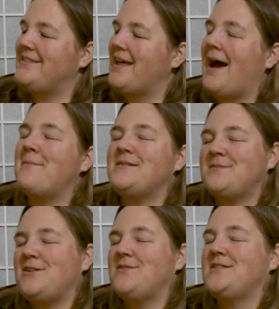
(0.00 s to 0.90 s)
I must be
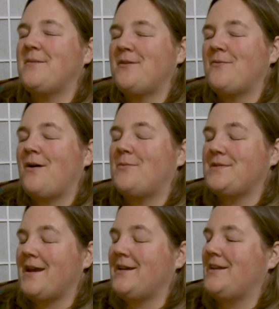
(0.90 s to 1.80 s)
doing something wrong with
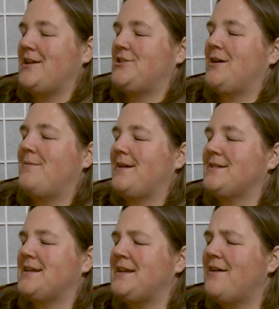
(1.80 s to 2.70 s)
echinacea
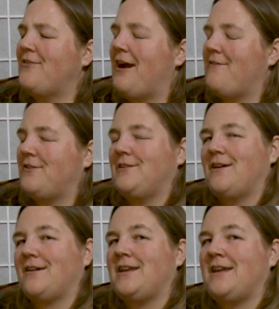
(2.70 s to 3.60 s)
because I never have good
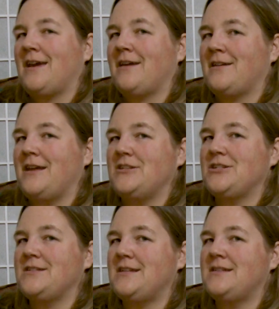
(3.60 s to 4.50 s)
luck getting
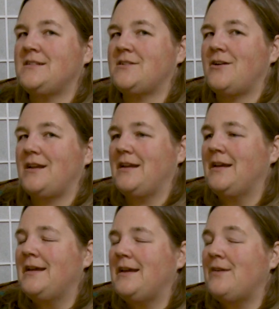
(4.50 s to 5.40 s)
echinacea seeds started.
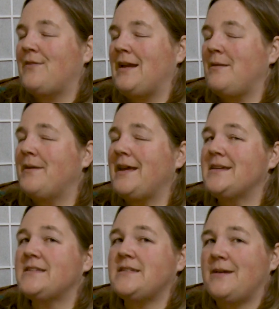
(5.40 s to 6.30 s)
If anybody
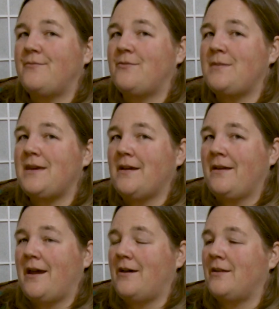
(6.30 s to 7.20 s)
has a tip for me on
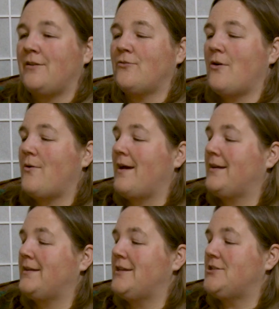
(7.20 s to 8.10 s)
how to grow
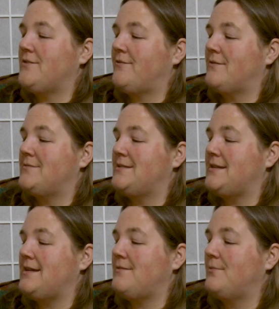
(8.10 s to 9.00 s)
echinacea from
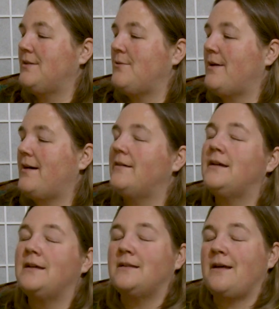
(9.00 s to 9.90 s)
seed really well,
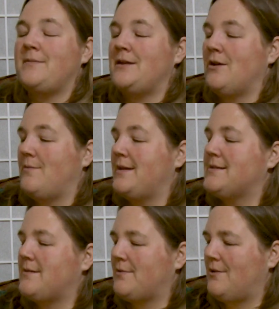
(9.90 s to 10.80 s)
let me know
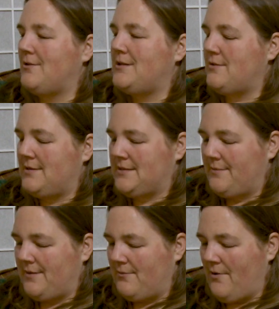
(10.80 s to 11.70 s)
because I'm clearly doing
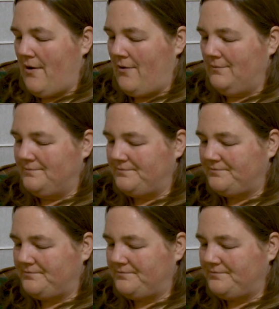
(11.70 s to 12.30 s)
something wrong.